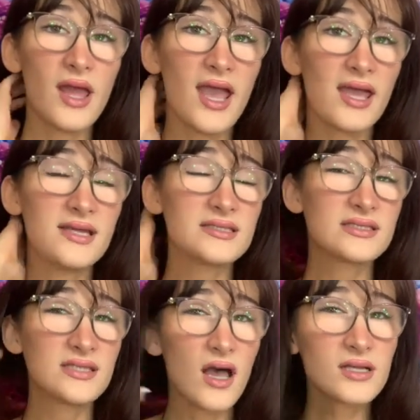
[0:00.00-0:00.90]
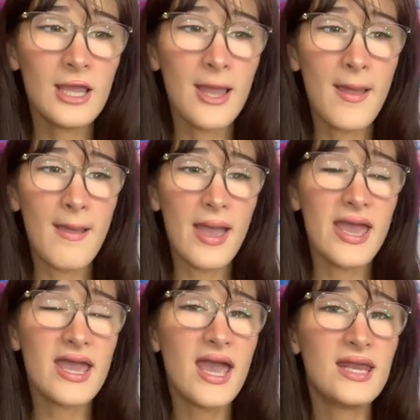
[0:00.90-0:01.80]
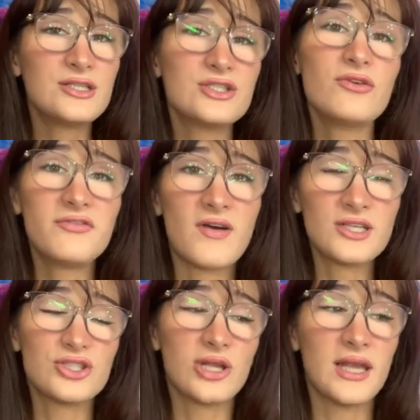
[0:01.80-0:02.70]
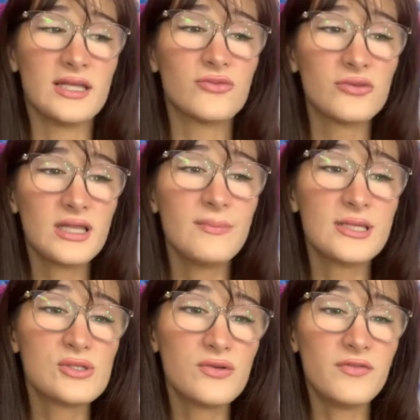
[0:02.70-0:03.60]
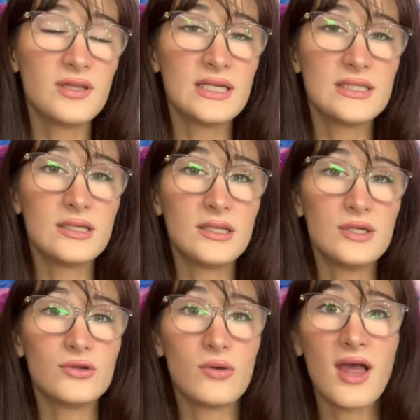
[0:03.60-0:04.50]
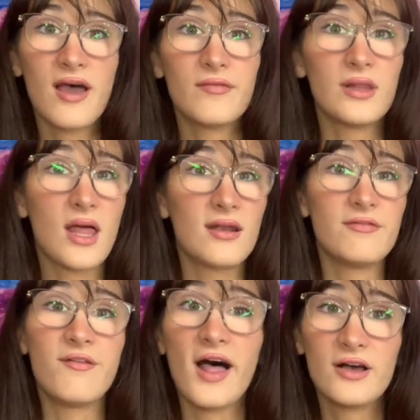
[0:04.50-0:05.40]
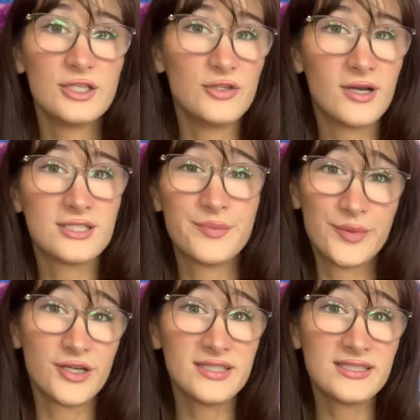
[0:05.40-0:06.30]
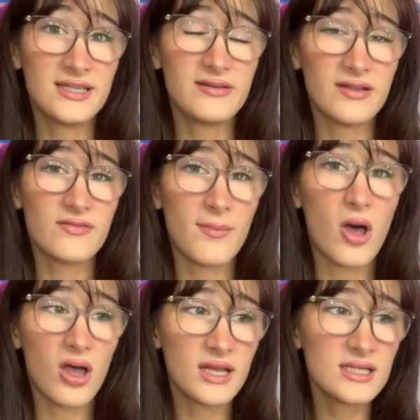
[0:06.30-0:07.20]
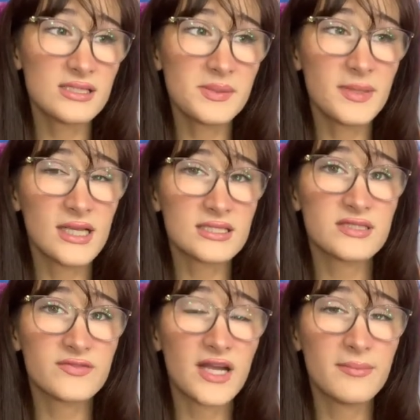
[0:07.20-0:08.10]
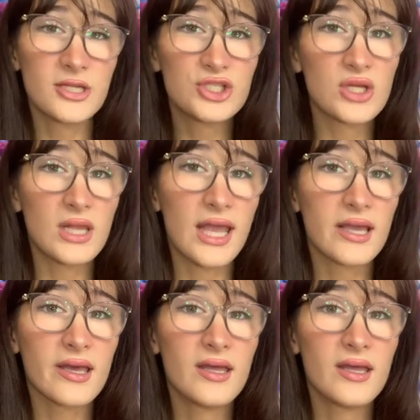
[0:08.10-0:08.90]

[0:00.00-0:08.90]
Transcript: And it sucked and it's so frustrating. It really makes you feel like you don't have a lot of value as a person, if I'm honest, because it's very much so like,